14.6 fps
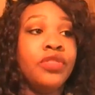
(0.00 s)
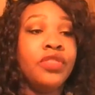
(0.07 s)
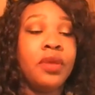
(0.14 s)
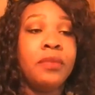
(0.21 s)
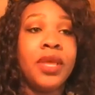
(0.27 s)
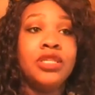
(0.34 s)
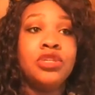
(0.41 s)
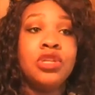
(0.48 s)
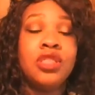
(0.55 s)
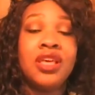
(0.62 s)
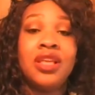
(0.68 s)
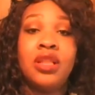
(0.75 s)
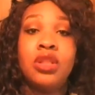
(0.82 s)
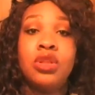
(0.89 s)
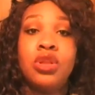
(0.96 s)
They make sure
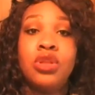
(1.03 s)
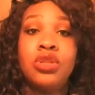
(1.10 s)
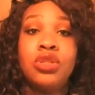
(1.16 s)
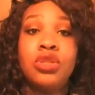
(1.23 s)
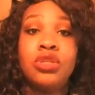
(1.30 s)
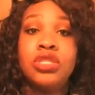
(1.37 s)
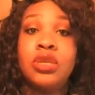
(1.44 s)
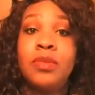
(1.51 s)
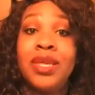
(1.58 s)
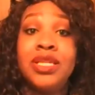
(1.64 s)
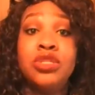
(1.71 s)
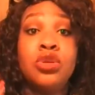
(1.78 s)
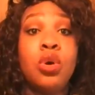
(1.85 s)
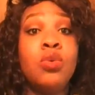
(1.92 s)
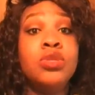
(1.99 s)
that
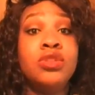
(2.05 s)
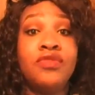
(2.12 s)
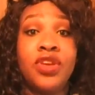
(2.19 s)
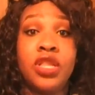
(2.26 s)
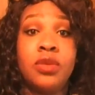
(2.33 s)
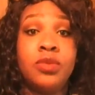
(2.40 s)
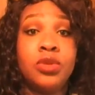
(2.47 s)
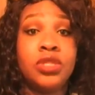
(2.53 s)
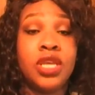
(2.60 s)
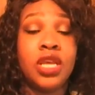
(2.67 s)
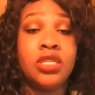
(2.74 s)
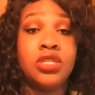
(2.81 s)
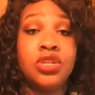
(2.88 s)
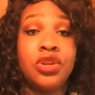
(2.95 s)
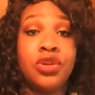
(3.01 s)
somebody's always available to
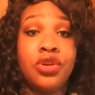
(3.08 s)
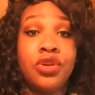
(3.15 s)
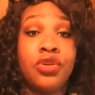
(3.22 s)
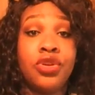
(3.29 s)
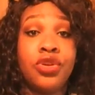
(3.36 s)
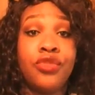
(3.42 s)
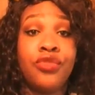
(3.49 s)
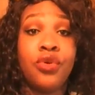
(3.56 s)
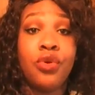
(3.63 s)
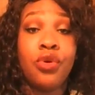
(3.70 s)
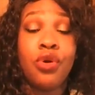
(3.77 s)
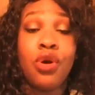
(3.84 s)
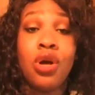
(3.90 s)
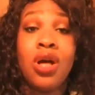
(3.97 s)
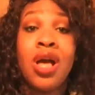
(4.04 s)
answer your phone
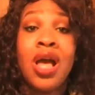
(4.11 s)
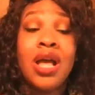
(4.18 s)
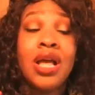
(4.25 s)
call.